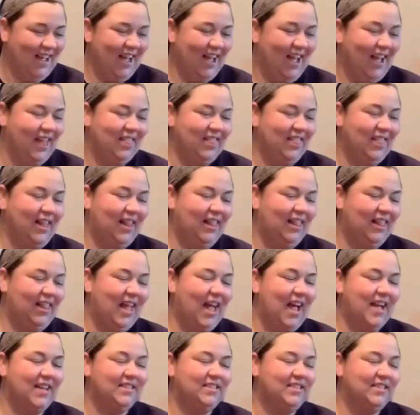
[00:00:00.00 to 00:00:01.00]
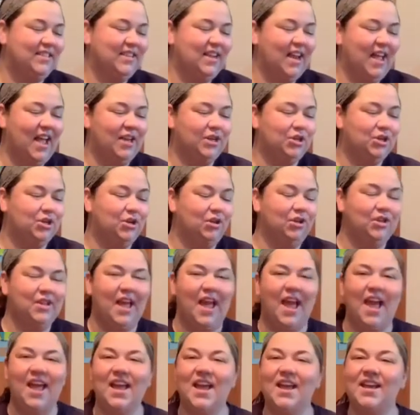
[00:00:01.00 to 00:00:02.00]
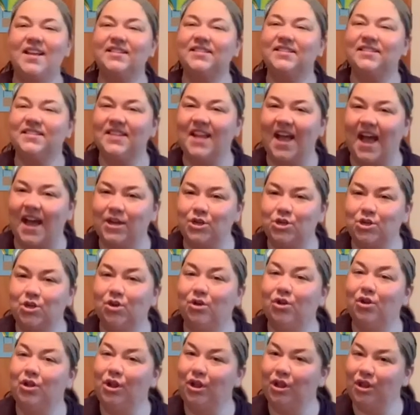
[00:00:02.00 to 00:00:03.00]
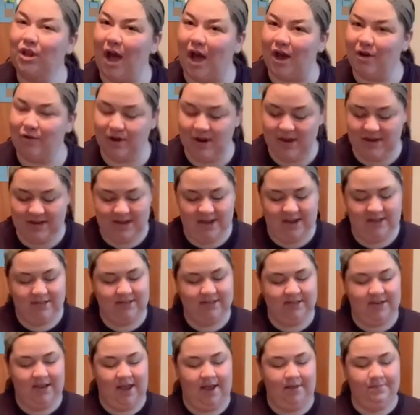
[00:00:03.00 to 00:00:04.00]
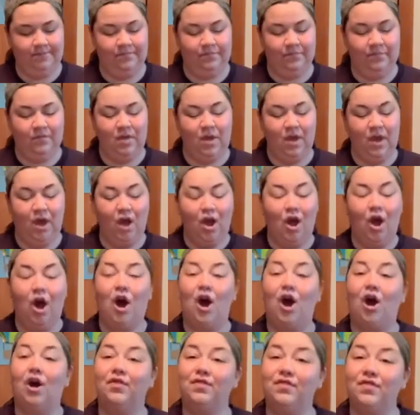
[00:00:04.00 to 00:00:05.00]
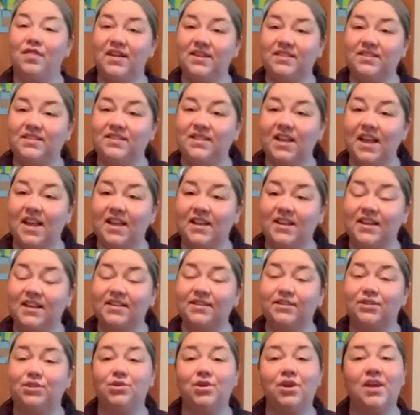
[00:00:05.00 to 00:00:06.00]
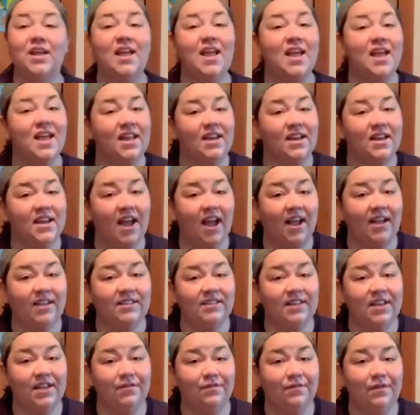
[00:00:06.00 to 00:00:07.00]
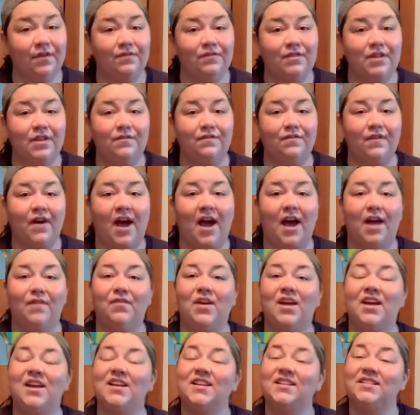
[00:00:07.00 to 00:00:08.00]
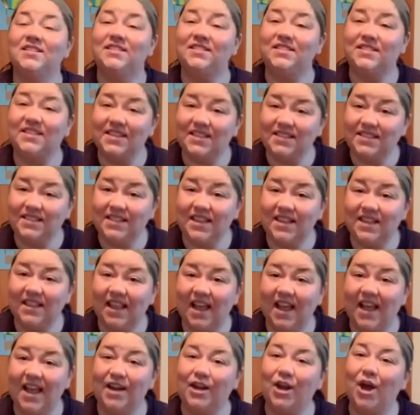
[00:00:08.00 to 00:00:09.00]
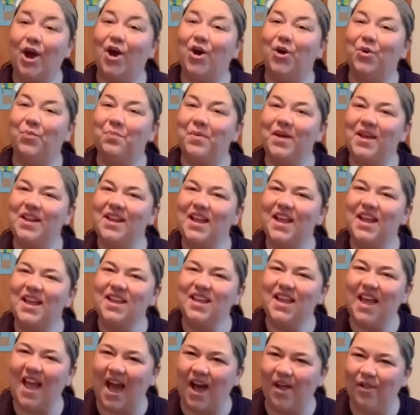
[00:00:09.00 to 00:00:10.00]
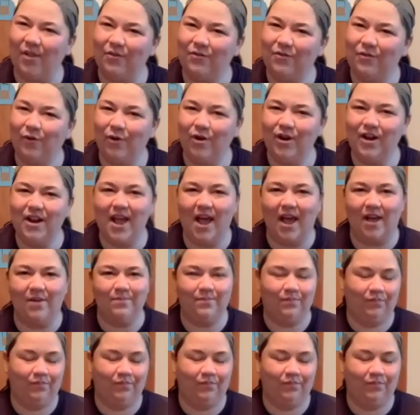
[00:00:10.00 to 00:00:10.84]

The last national day is National Lottery Day today. On this day in history, in 1955, Disneyland opened in California.